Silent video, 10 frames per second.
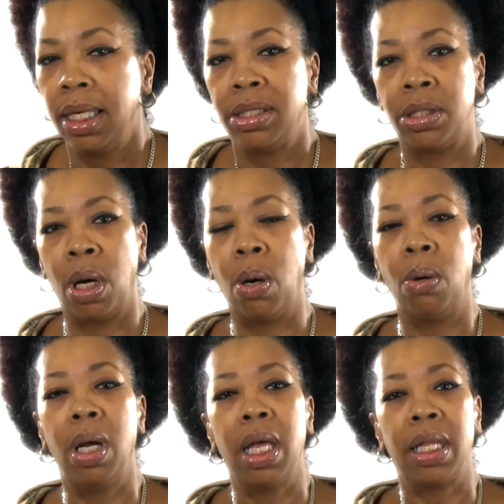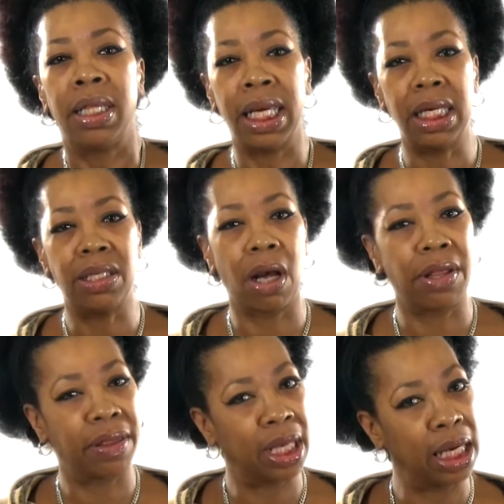So these are
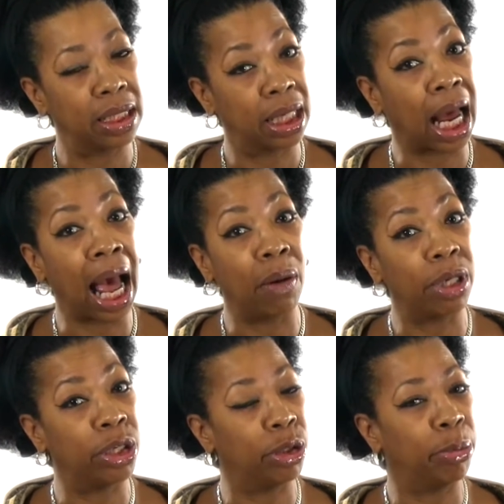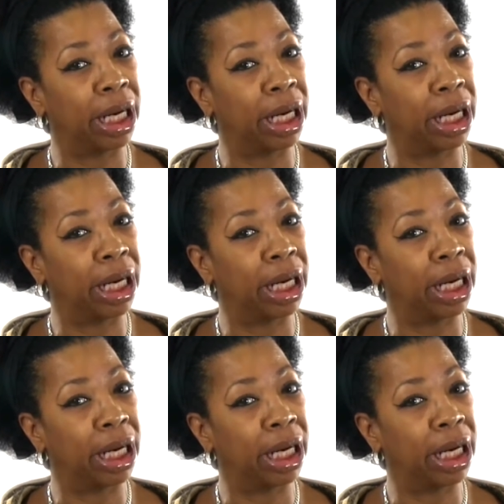the things that I would do,